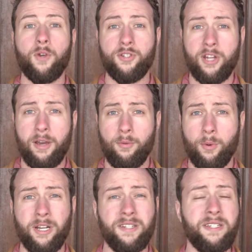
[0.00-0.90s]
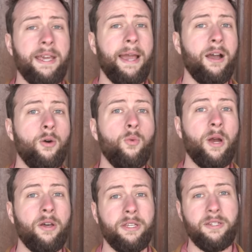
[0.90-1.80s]
First off, we're gonna see how
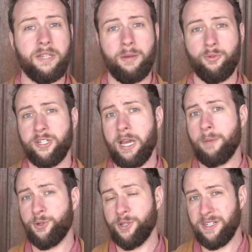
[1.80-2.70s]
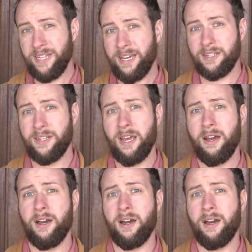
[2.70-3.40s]
well these cameras capture the text